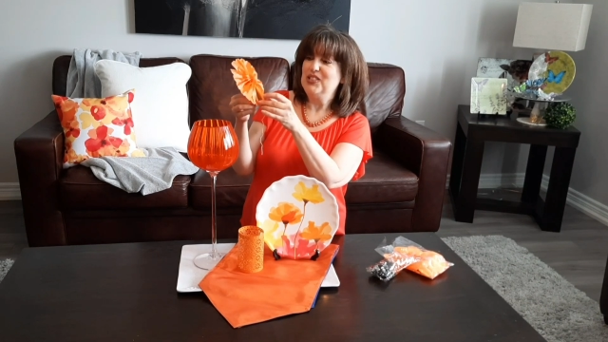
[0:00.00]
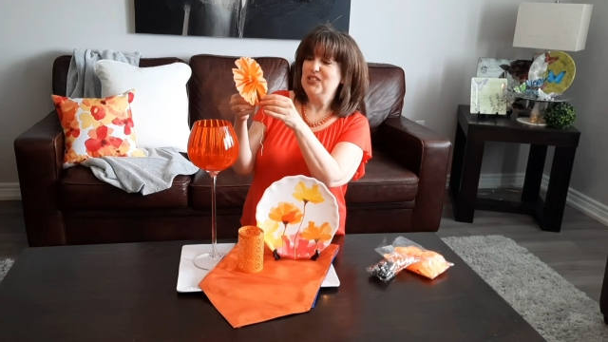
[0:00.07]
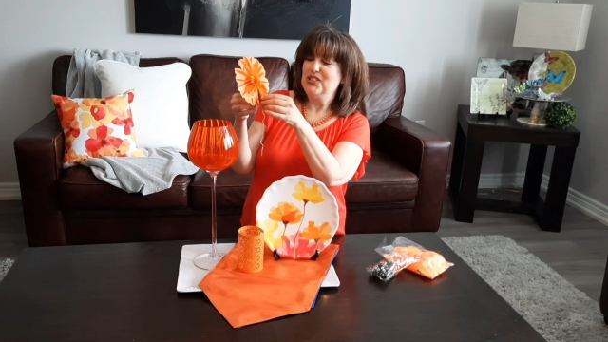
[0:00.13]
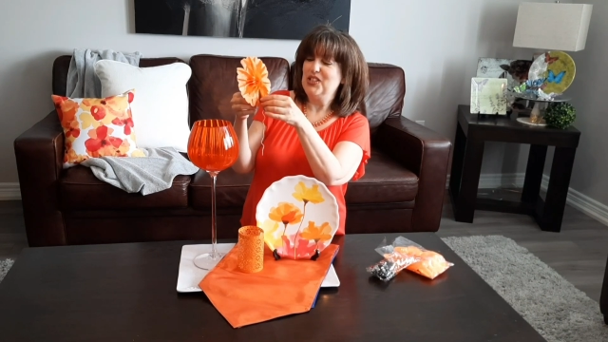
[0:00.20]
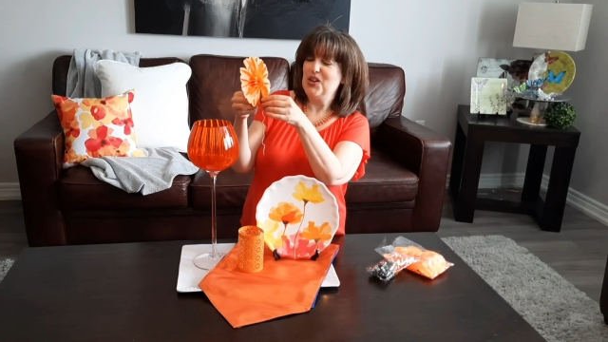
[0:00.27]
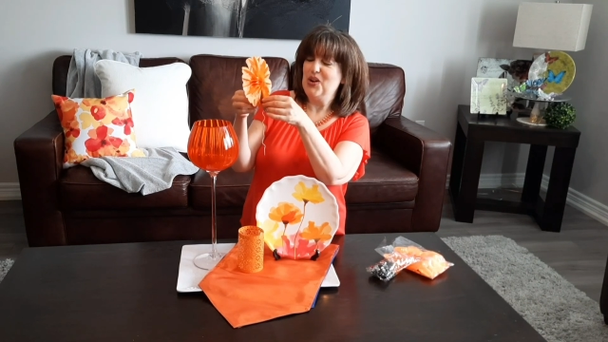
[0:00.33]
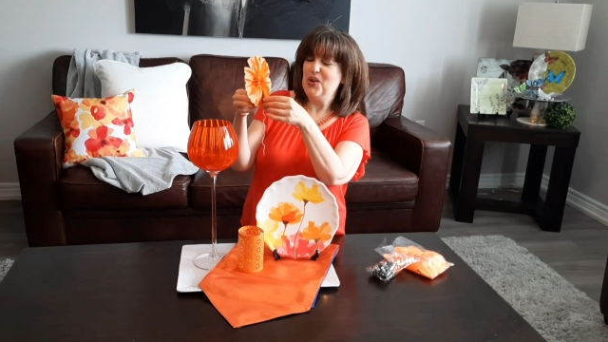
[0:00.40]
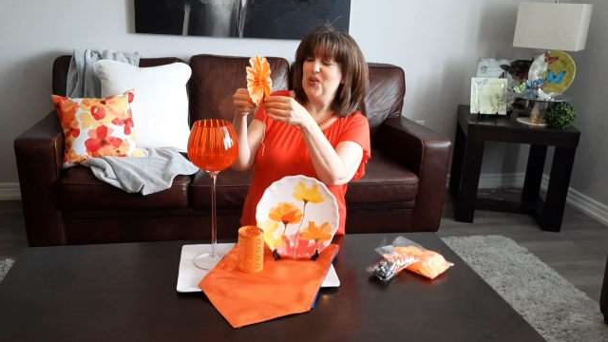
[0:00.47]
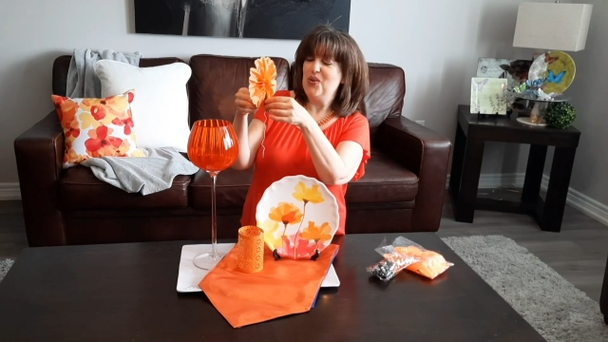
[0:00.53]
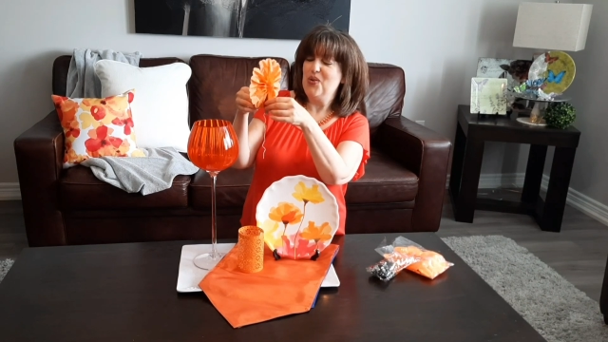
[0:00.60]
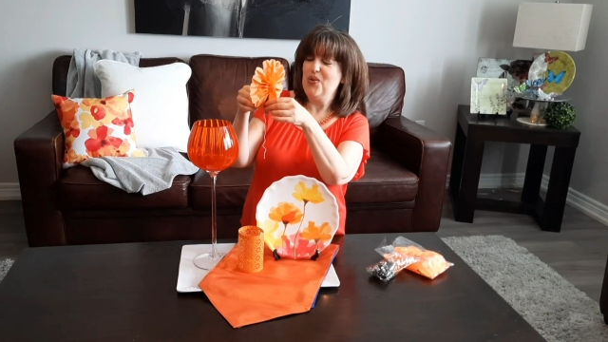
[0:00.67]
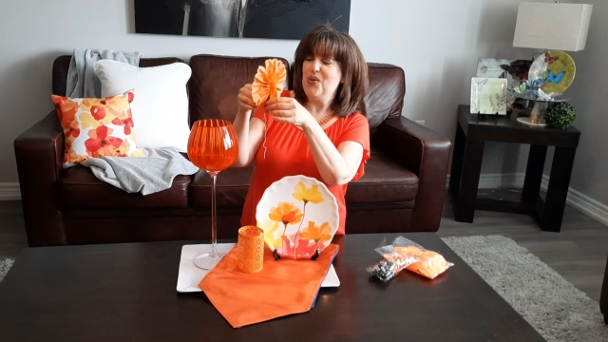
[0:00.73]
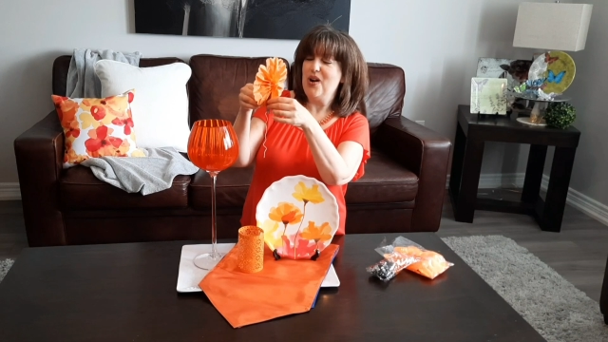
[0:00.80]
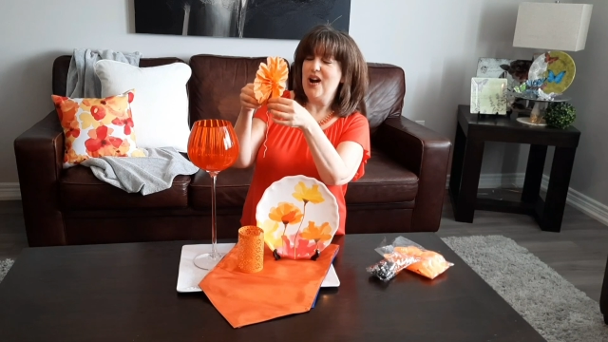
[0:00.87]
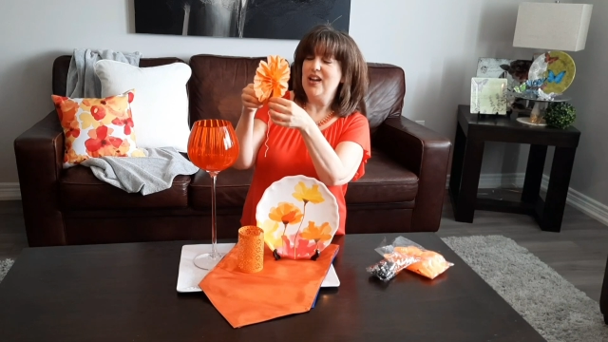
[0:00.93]

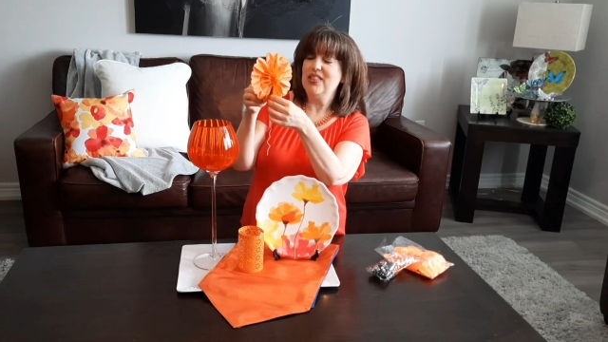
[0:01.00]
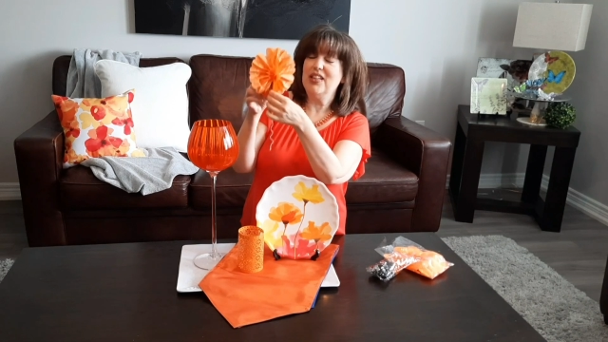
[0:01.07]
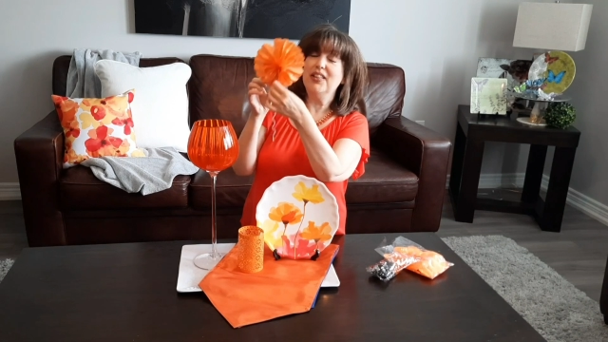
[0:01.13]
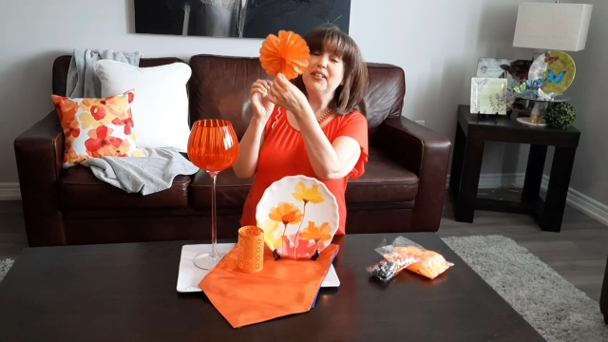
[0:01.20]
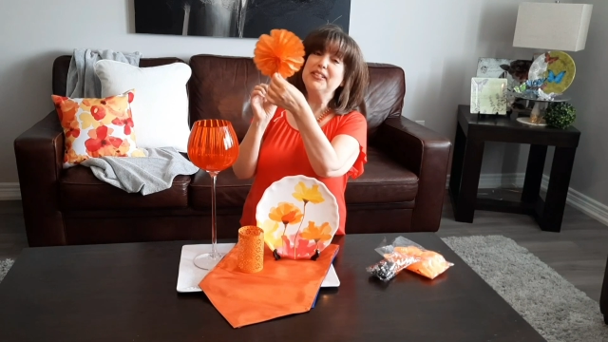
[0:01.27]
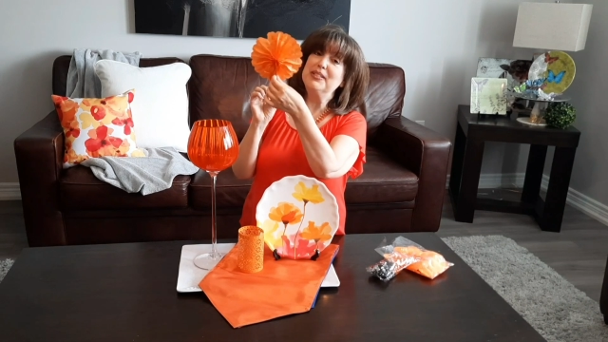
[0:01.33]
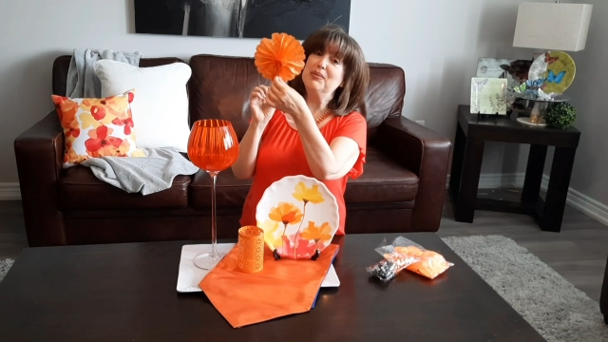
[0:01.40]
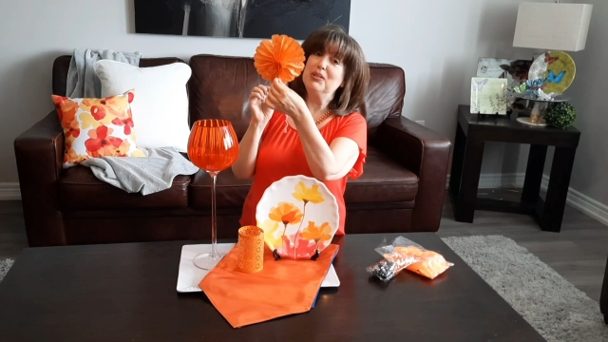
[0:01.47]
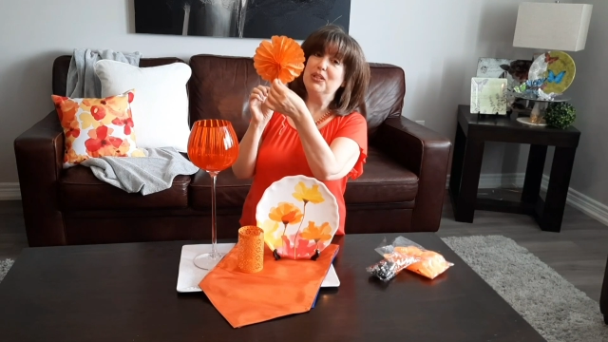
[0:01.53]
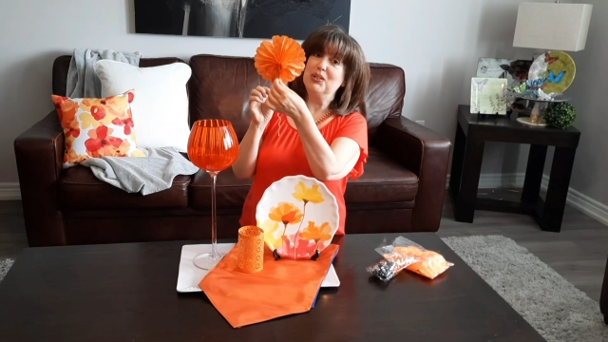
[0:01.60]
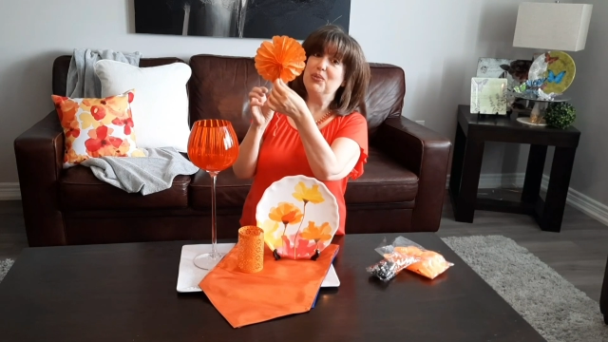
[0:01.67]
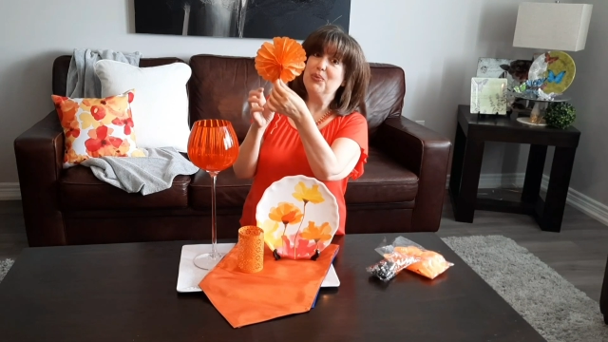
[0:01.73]
So I thought this would look